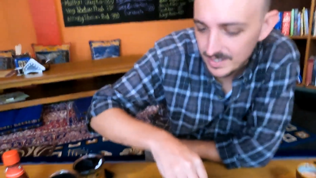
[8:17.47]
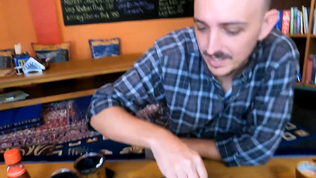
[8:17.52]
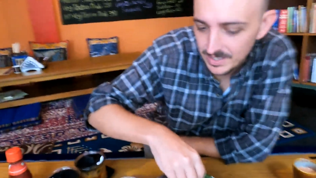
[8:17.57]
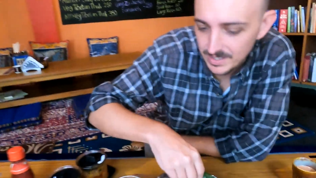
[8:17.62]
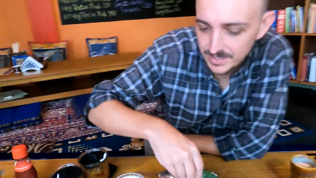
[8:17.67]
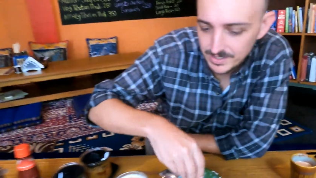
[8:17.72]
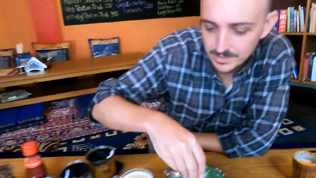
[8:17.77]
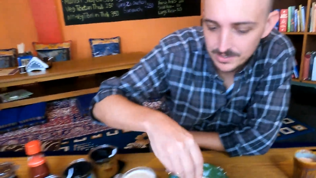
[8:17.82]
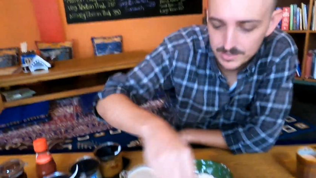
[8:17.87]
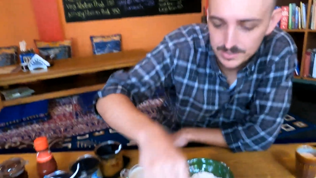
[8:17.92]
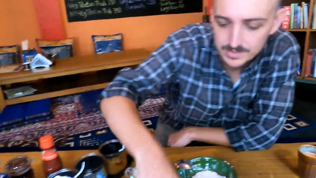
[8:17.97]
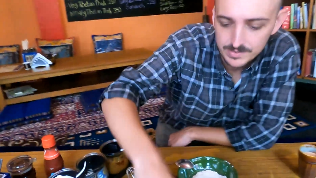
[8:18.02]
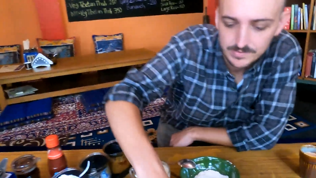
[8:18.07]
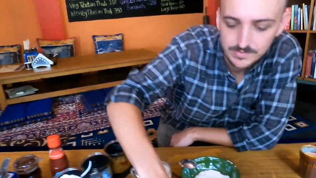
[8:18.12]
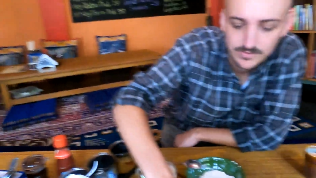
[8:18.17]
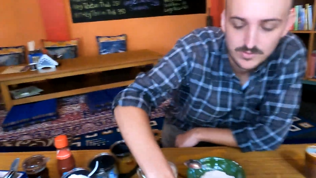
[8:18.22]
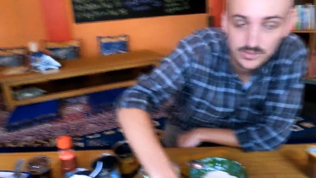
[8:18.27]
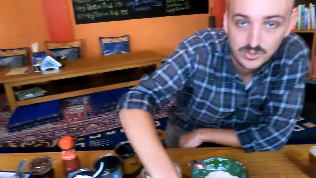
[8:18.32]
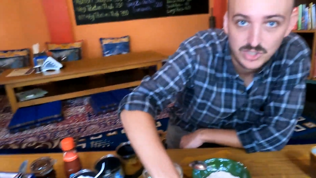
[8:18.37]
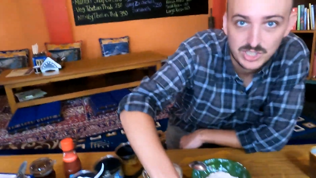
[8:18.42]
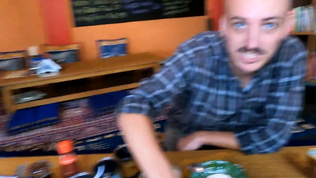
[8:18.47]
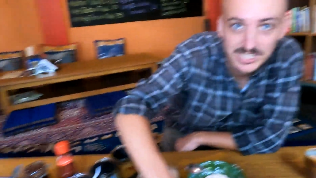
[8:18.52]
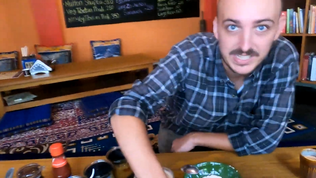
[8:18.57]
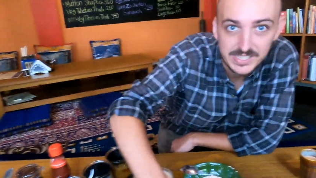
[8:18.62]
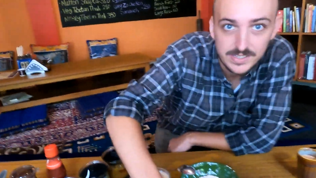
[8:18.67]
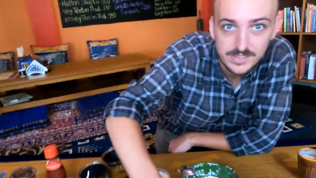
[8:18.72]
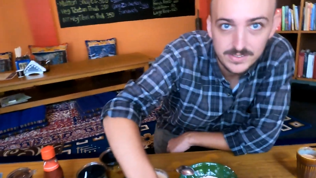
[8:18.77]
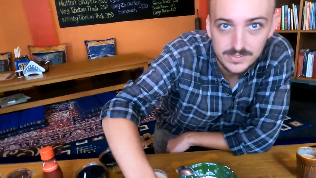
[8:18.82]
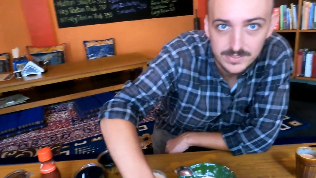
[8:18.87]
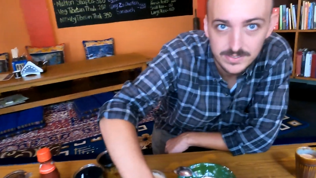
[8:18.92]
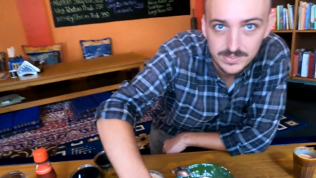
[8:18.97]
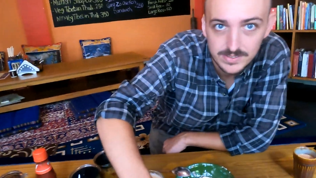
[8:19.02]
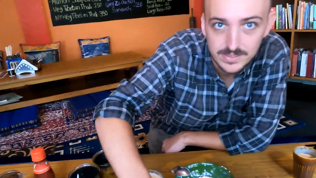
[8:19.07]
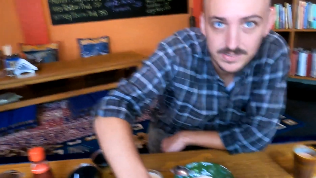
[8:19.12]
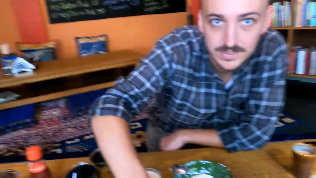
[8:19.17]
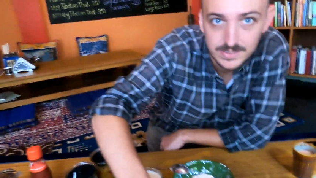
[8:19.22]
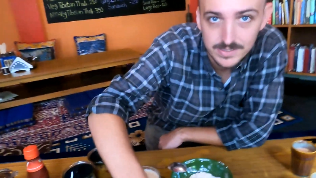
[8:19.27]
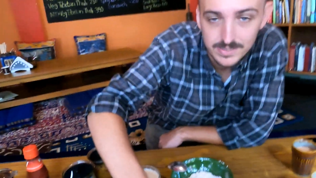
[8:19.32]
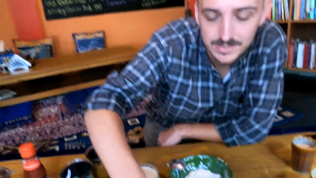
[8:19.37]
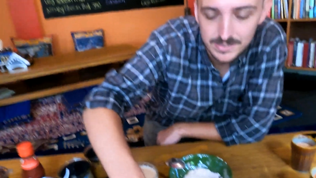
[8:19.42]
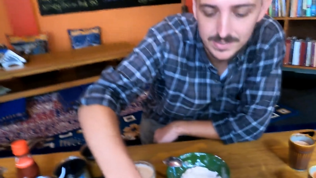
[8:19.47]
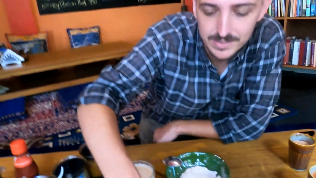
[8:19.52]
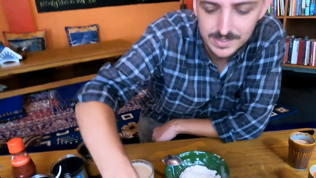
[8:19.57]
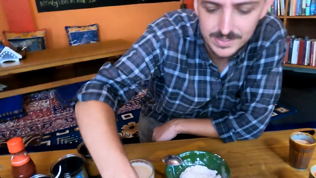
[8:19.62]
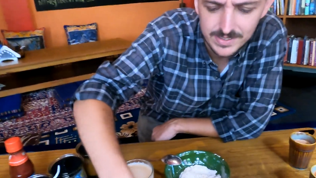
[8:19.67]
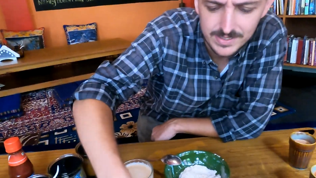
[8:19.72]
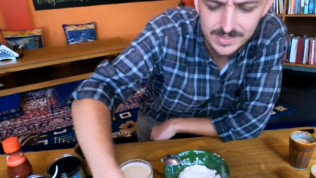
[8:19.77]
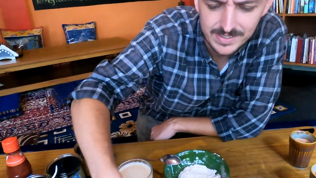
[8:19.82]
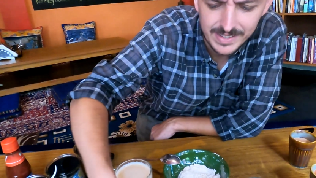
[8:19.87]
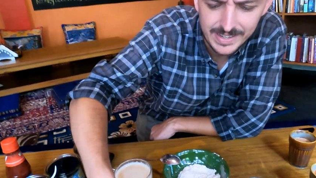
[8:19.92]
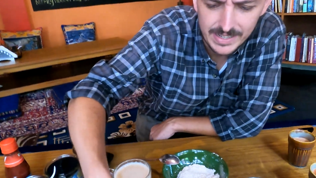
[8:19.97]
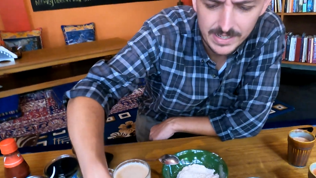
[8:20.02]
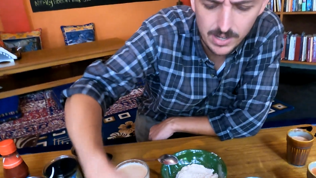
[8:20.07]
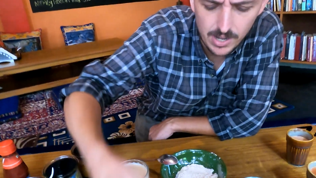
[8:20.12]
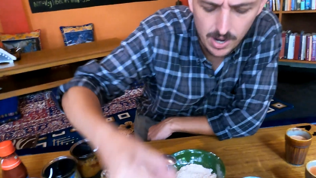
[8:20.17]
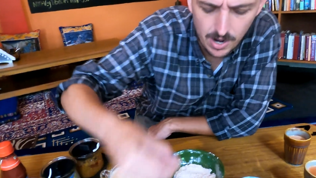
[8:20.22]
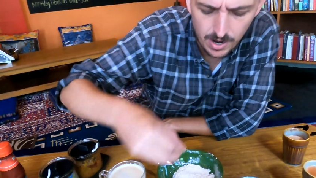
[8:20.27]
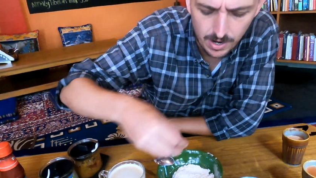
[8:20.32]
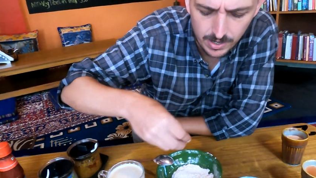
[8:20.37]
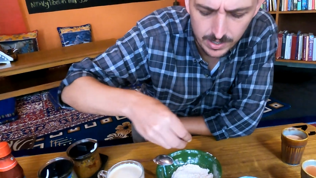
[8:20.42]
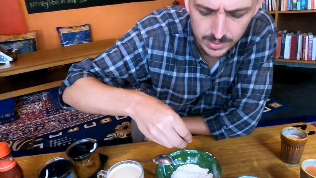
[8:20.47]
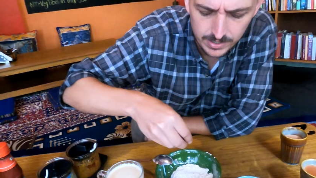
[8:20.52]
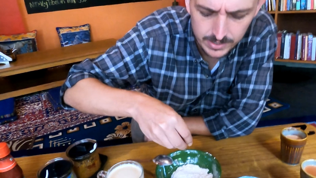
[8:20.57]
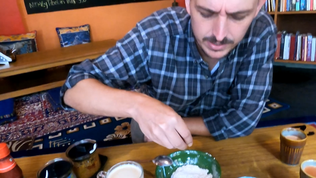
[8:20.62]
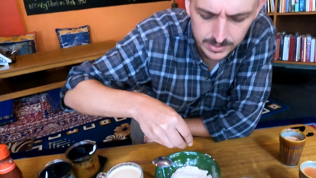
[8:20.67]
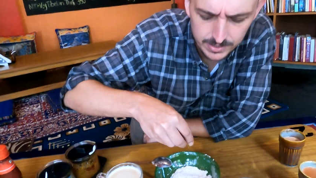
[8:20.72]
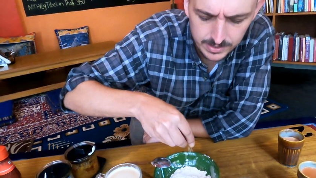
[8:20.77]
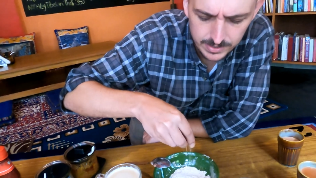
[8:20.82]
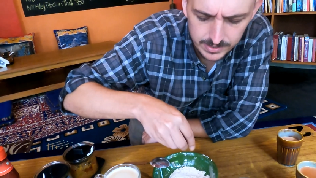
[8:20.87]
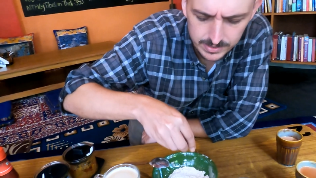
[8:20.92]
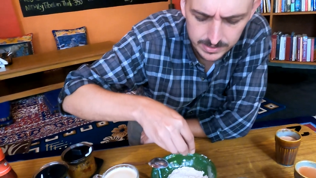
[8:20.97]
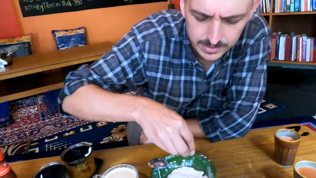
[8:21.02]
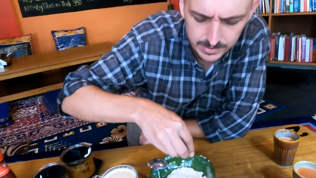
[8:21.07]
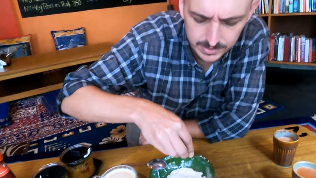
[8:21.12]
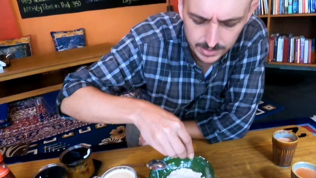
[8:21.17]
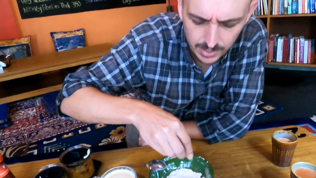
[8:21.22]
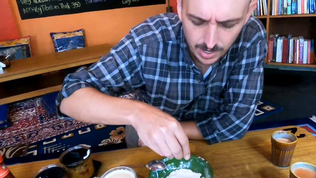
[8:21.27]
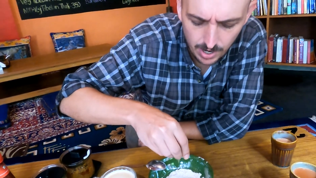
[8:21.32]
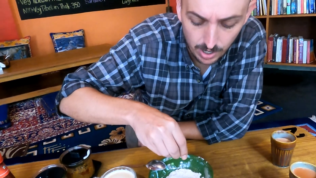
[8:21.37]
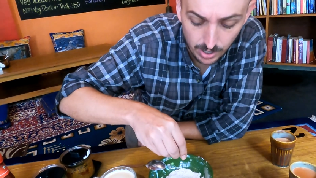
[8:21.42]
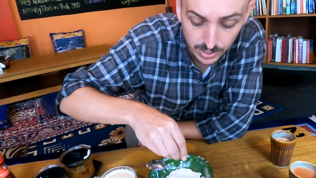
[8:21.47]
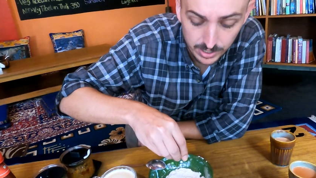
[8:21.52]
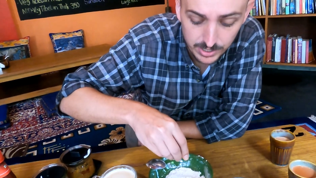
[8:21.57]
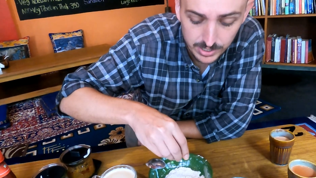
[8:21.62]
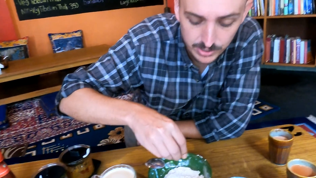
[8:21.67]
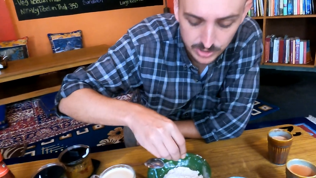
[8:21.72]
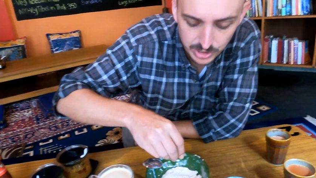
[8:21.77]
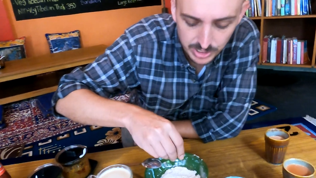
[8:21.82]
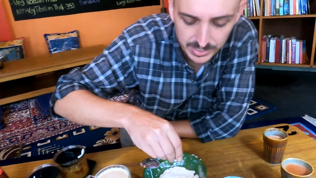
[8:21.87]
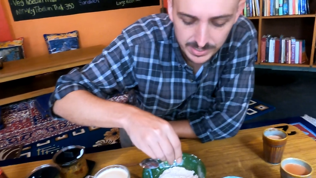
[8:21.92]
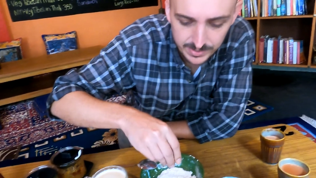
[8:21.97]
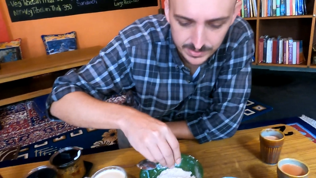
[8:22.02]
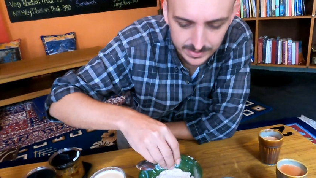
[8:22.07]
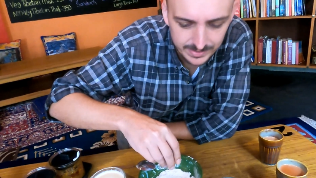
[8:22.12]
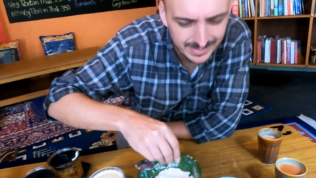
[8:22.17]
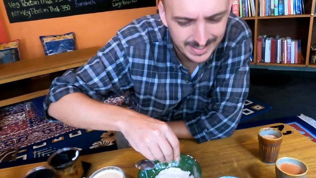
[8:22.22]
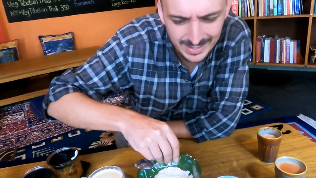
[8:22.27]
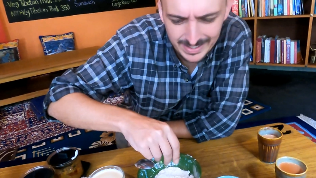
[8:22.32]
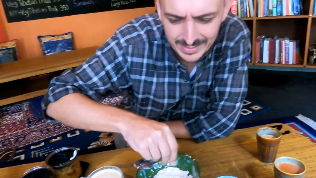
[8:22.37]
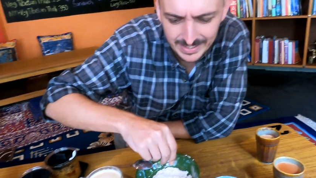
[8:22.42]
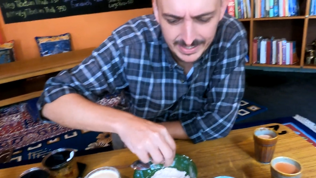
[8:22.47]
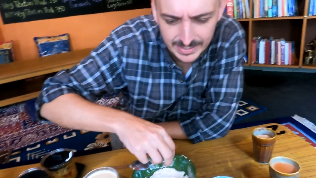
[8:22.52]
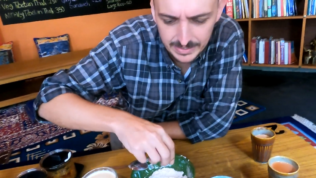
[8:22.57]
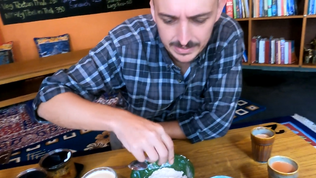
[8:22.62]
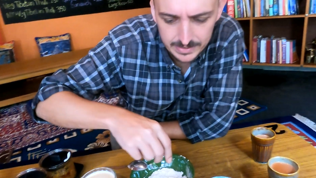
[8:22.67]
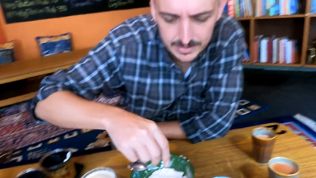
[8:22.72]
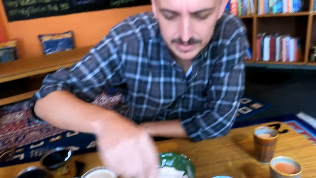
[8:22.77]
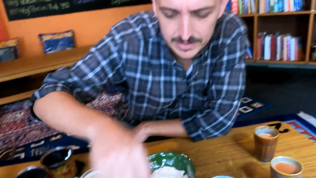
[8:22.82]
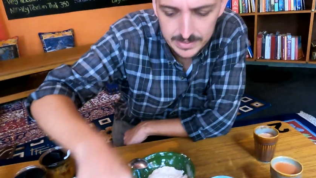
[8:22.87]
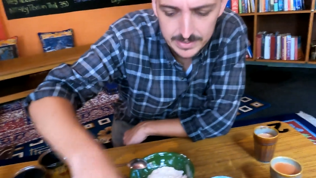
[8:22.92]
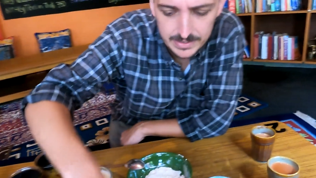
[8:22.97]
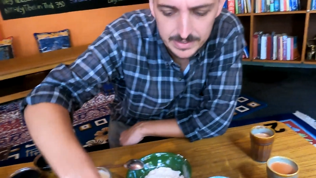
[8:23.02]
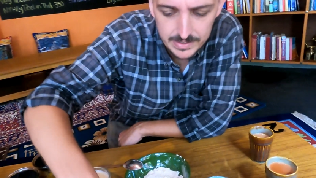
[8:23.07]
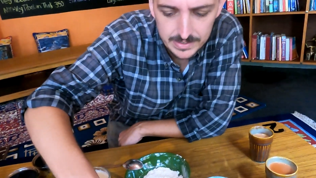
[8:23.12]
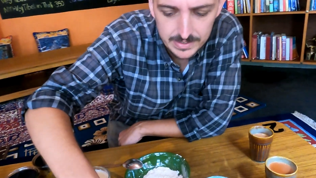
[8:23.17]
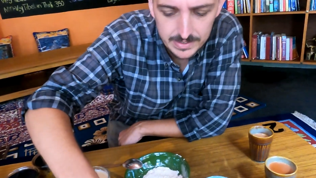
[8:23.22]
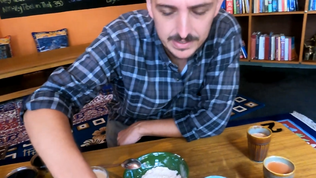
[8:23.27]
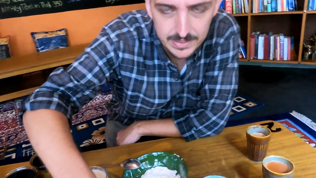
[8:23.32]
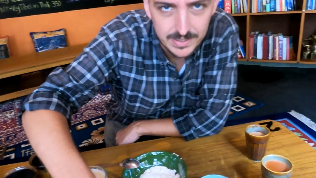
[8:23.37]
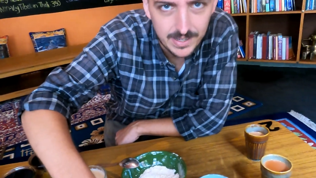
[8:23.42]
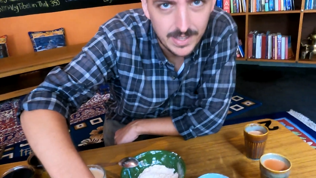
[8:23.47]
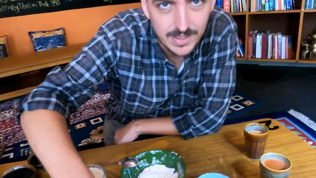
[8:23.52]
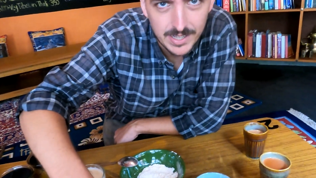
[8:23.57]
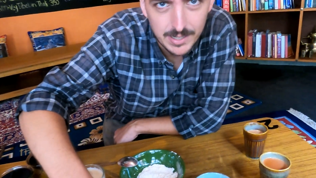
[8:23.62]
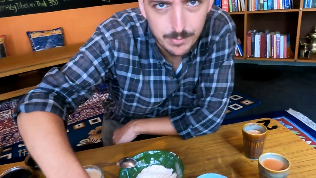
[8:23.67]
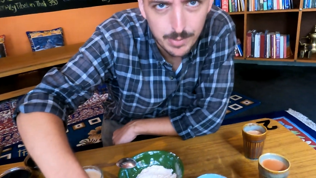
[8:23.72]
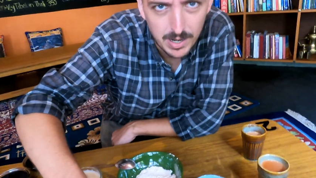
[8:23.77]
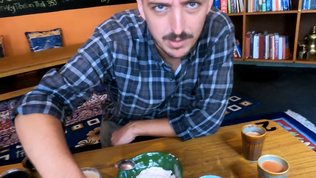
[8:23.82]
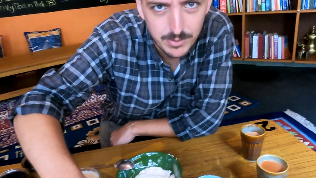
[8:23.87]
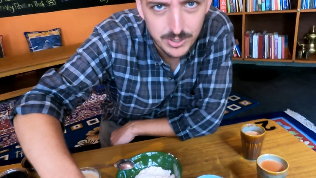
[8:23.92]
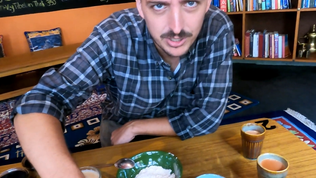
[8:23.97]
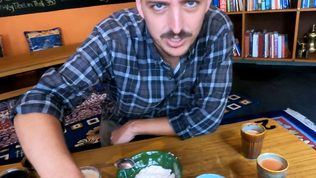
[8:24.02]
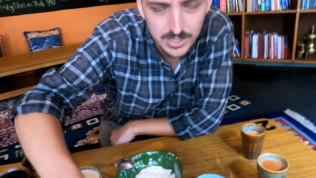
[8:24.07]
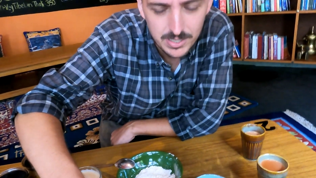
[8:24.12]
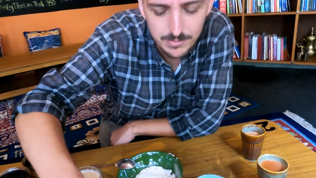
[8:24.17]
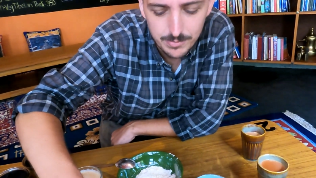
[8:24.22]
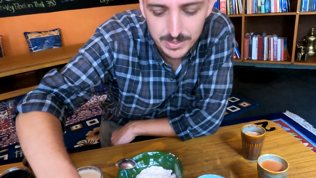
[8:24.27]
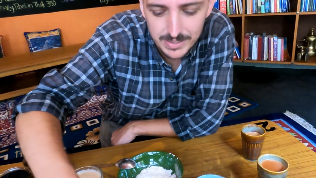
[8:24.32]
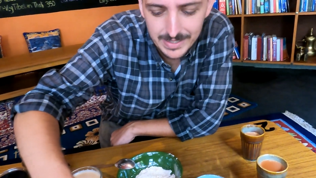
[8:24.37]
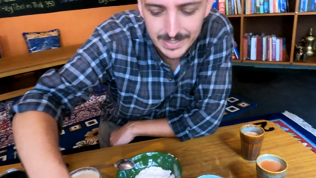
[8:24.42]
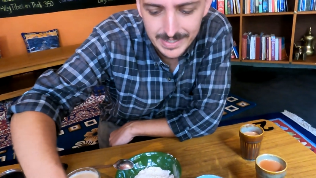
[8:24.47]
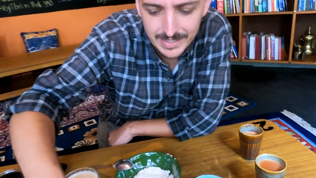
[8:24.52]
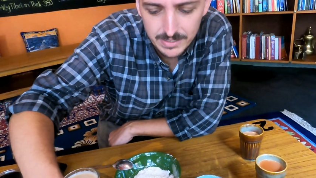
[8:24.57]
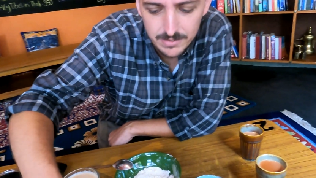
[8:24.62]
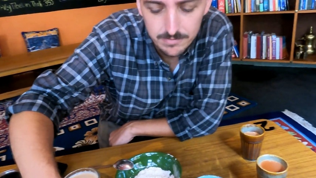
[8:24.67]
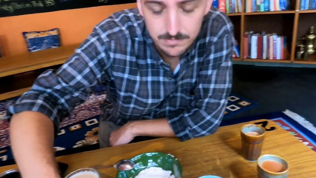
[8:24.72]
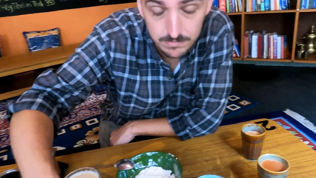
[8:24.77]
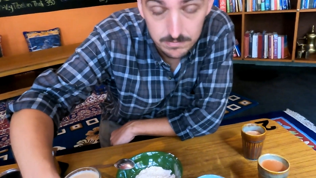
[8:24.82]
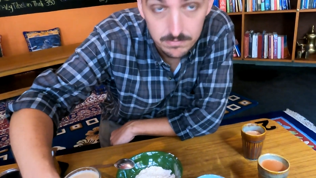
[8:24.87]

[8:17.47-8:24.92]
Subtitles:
a little cheese. This is like hard cheese, not like Parmesan, but like